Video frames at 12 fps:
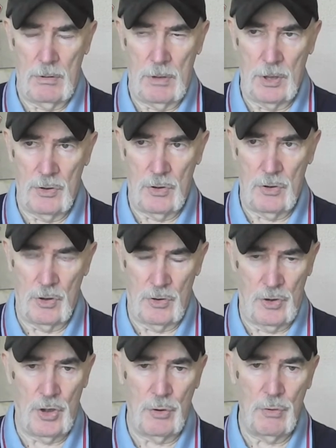there's
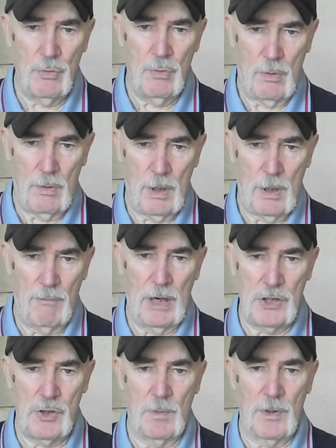just two
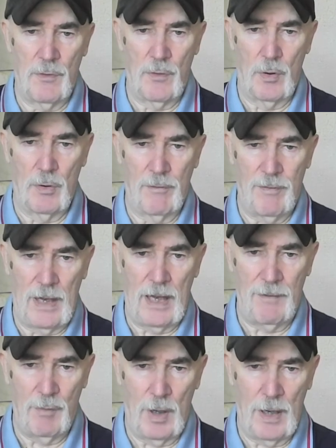regiments, four and
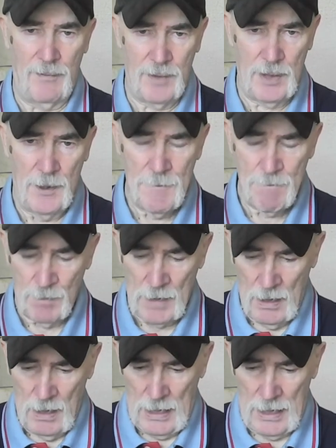five, were left.
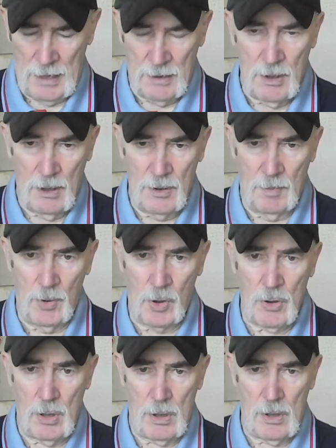And the
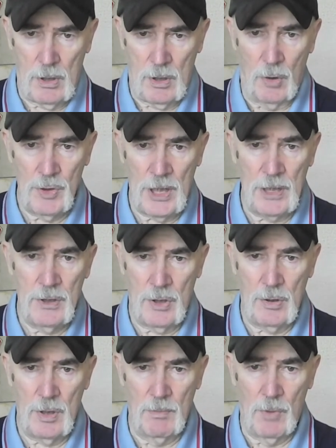book goes
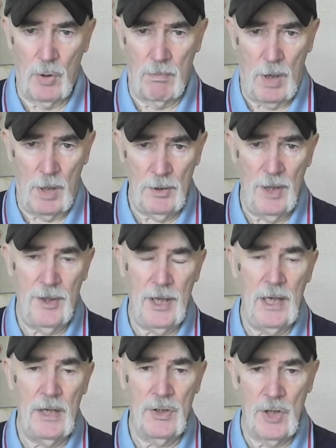into the more modern
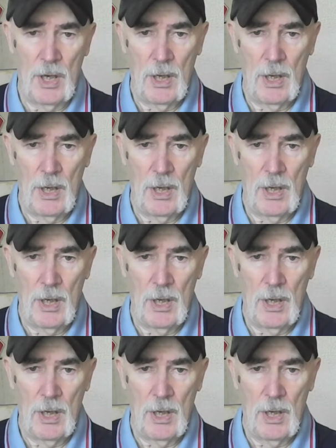things,